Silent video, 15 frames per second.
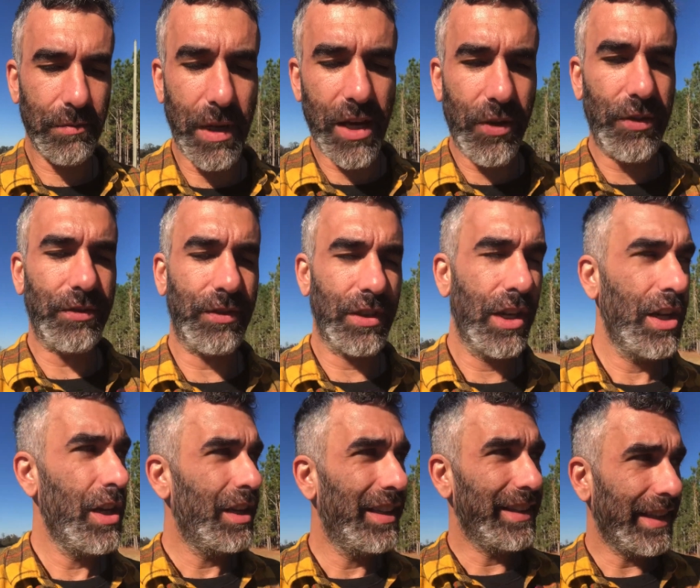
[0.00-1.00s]
my own
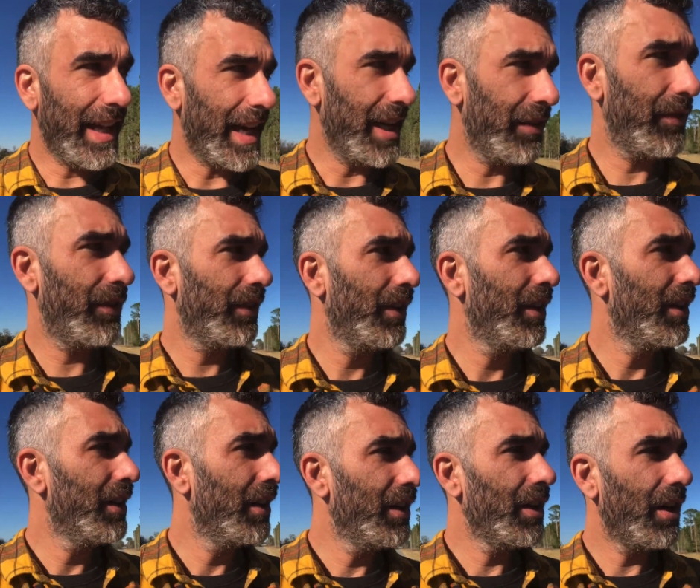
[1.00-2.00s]
life,
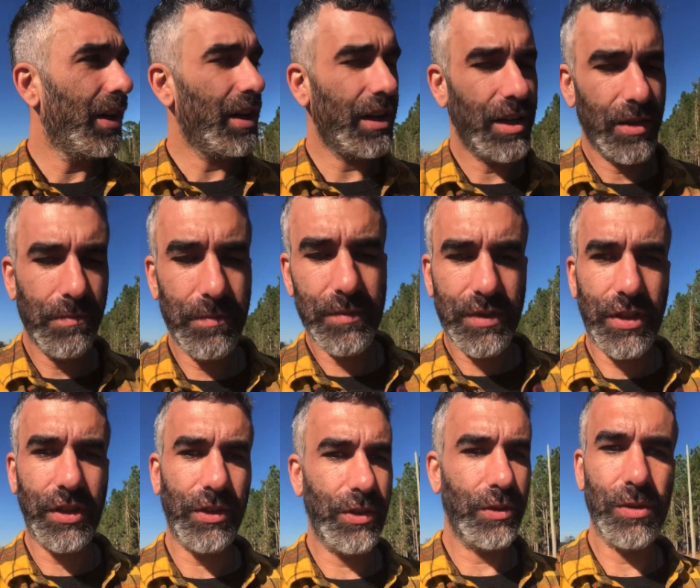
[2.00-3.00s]

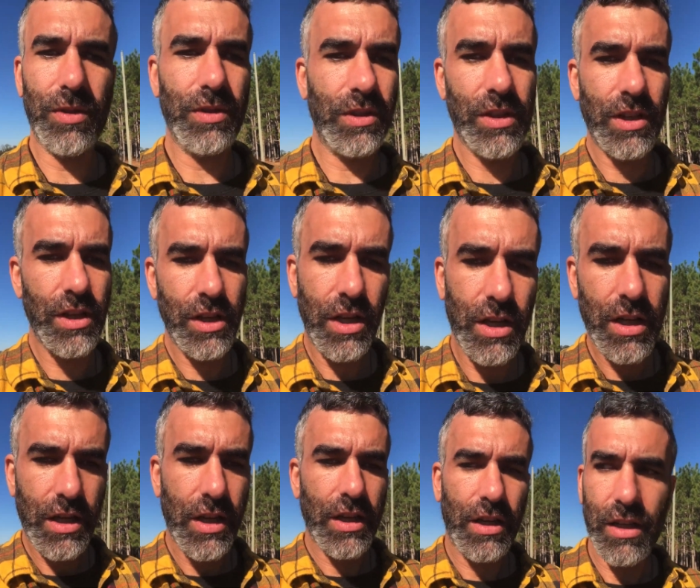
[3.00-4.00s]
to
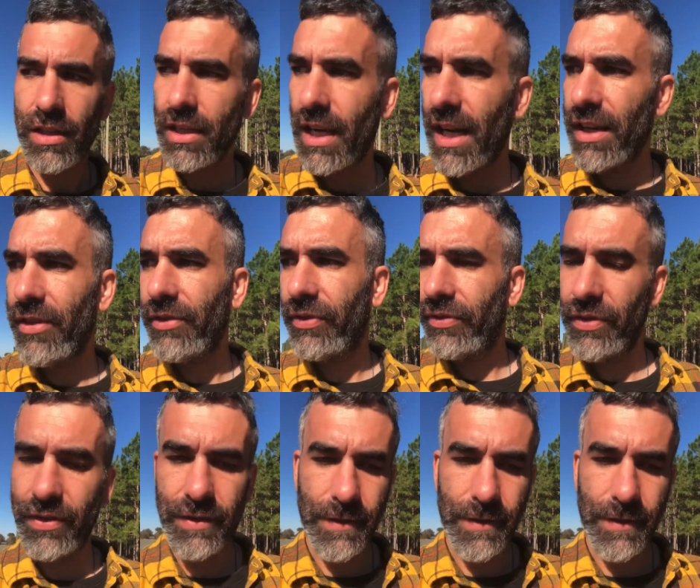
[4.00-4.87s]
kind of